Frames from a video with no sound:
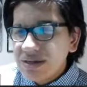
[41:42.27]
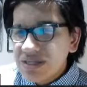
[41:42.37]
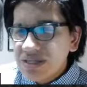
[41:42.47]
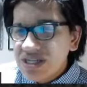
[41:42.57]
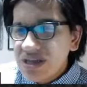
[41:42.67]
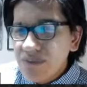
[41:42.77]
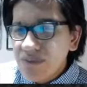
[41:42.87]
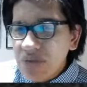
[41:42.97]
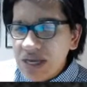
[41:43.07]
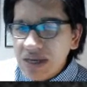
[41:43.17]
Xi
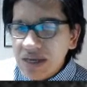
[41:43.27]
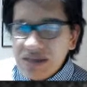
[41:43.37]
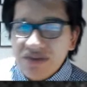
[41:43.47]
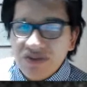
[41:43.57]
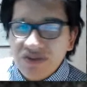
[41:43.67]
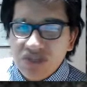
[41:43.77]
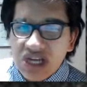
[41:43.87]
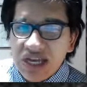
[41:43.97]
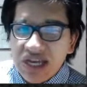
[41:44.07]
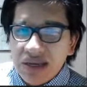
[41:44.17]
Jinping from
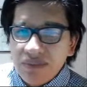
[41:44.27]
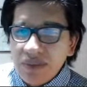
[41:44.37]
China.